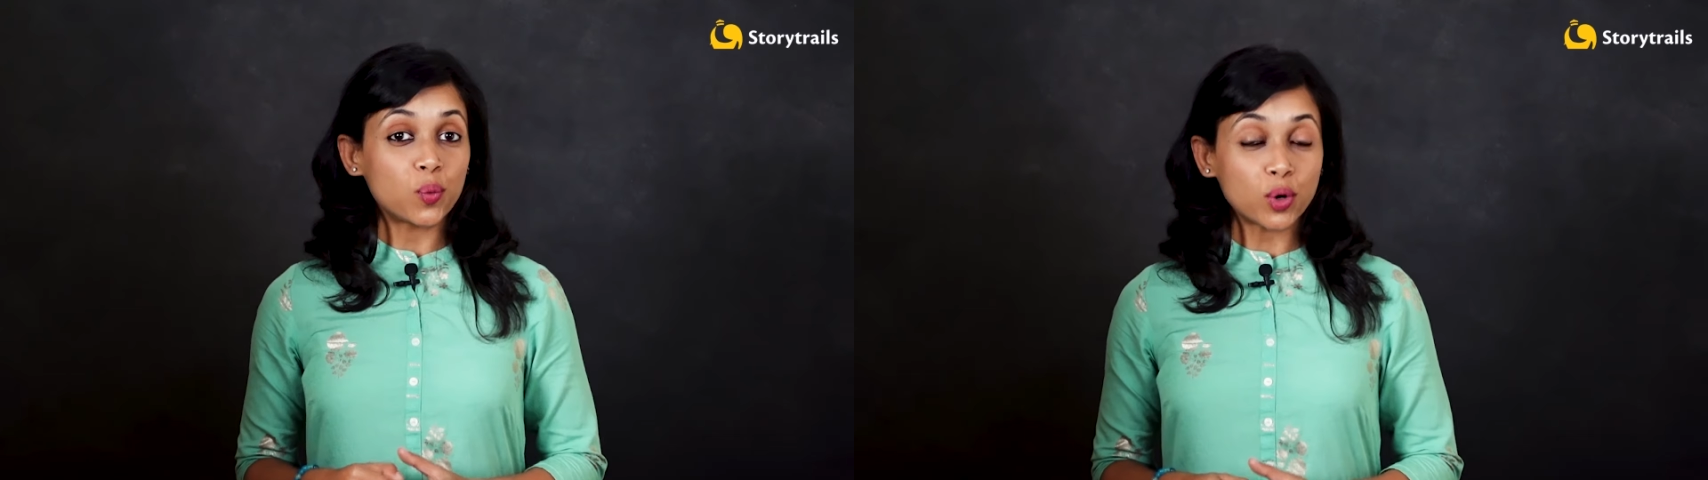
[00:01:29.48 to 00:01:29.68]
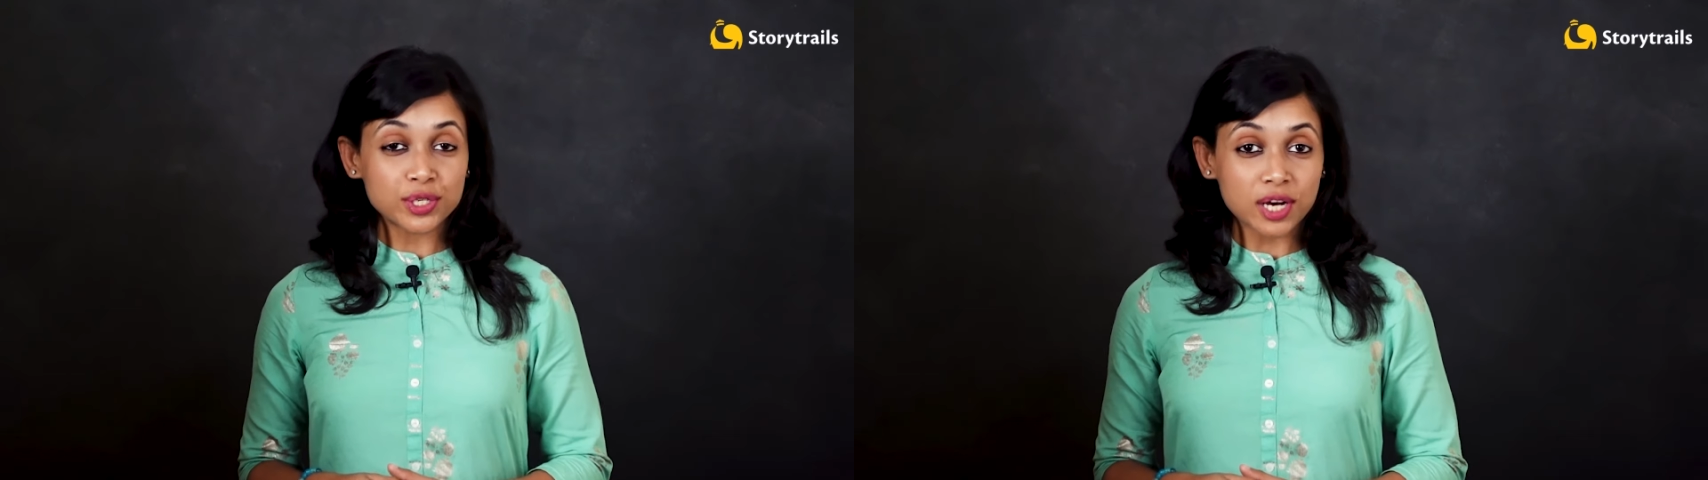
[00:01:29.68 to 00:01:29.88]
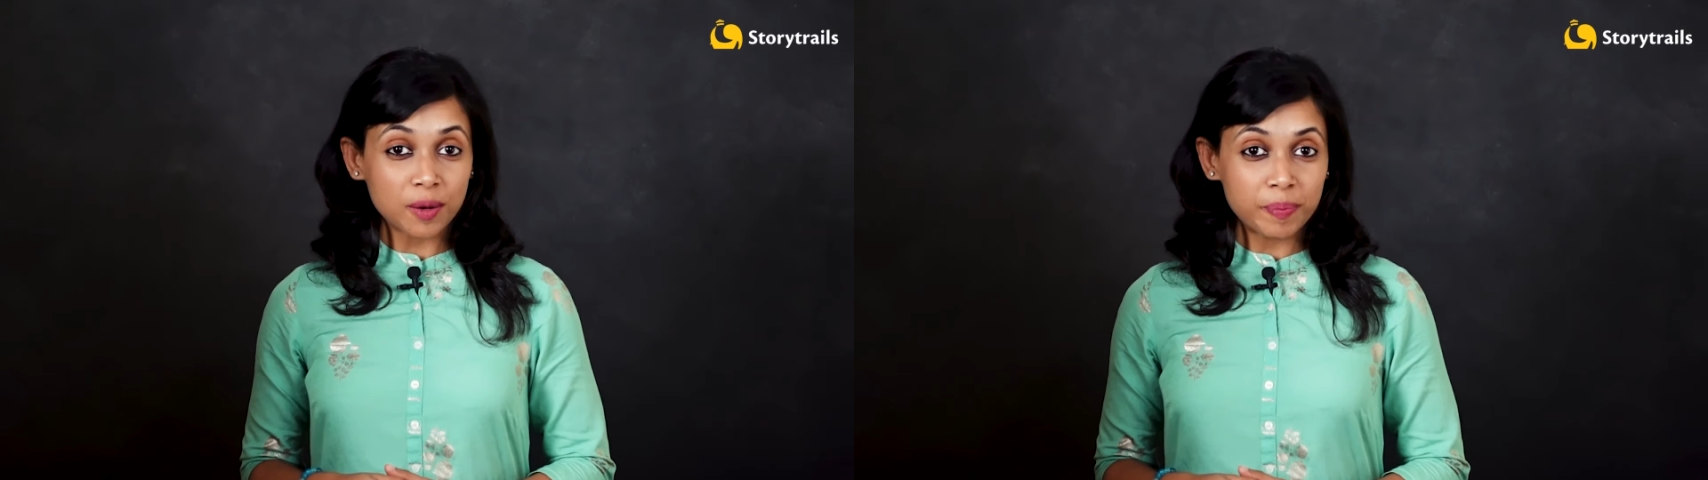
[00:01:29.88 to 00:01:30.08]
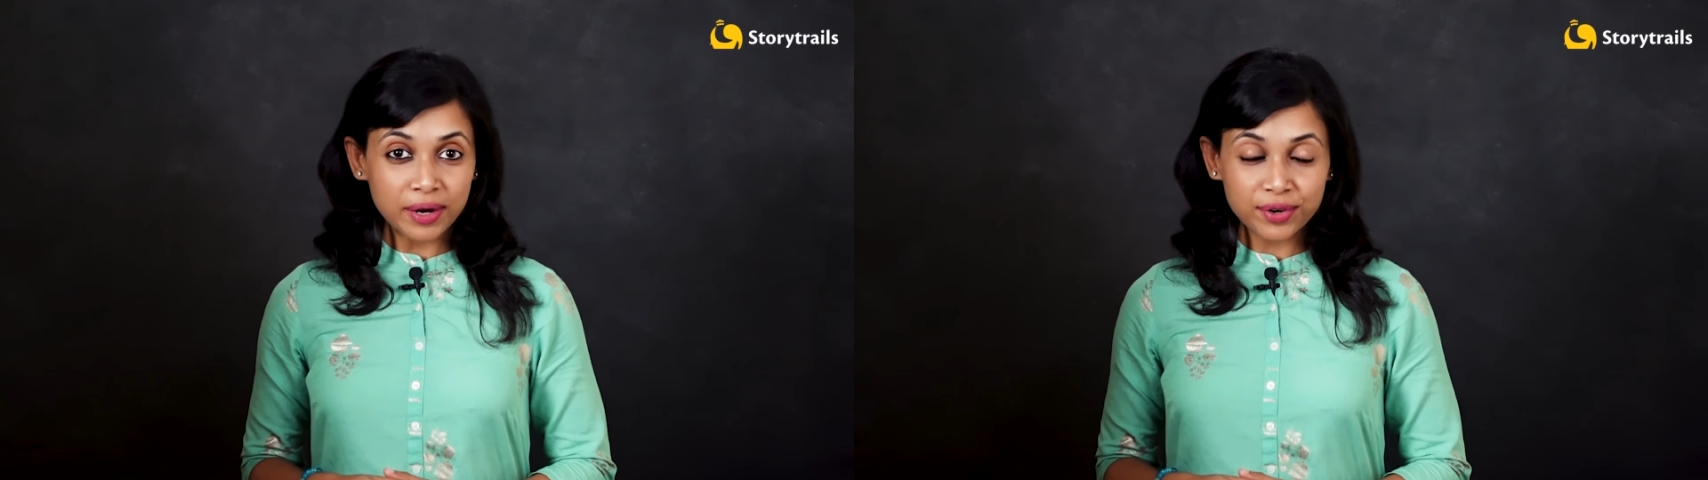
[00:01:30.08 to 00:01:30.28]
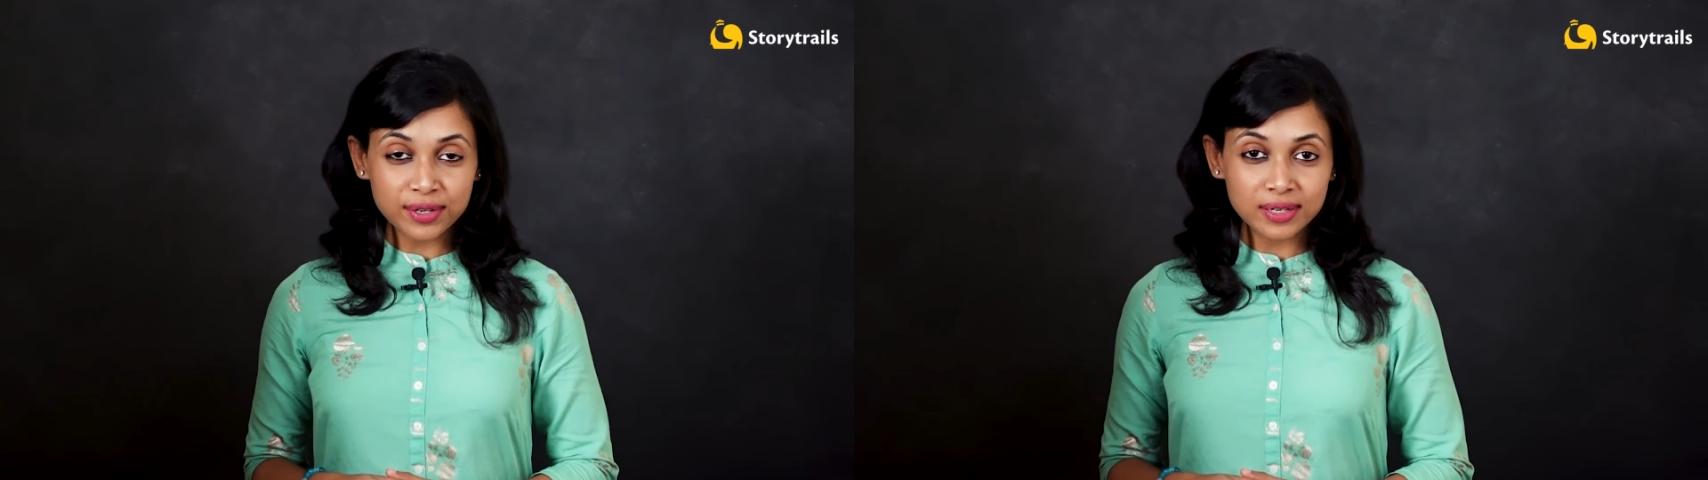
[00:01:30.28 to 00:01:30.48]
What are
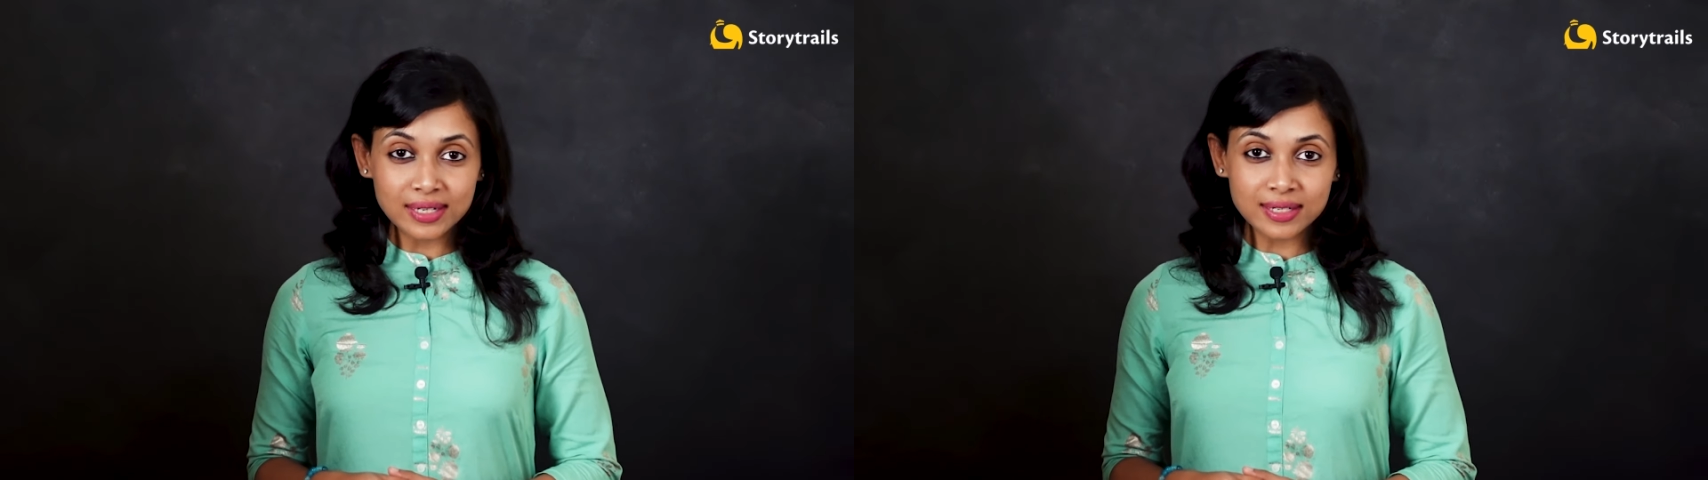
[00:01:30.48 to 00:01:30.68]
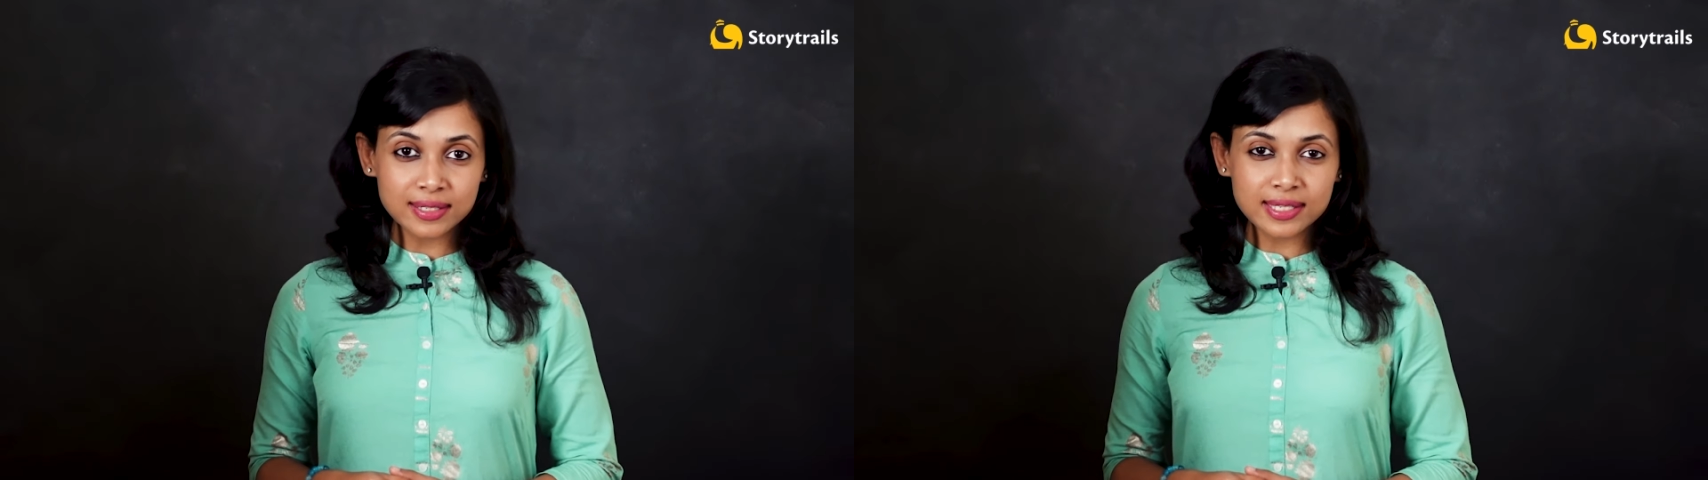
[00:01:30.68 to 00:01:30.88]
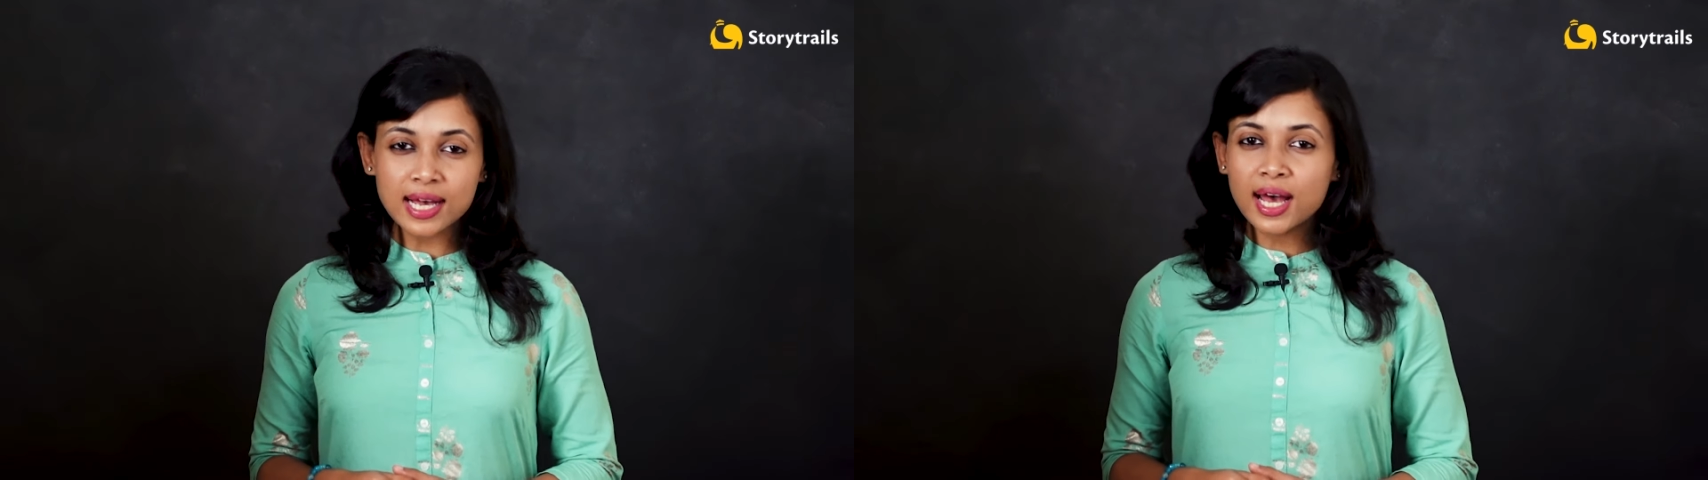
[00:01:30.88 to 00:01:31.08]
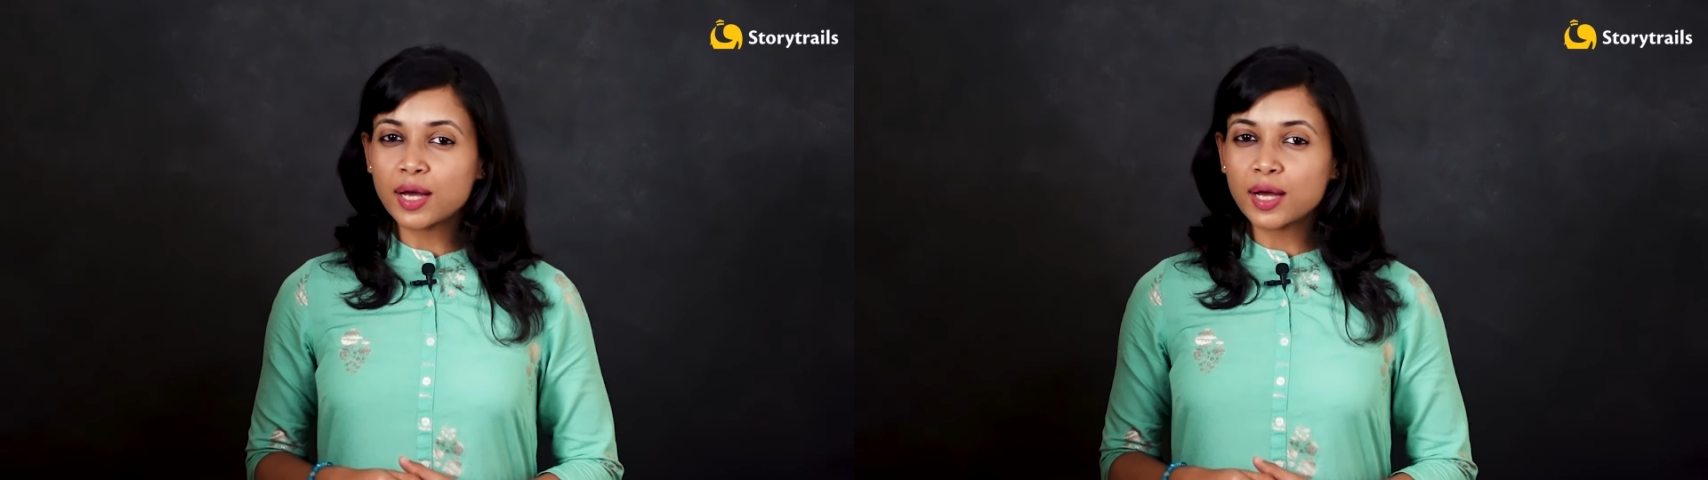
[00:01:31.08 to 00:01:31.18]
burial urns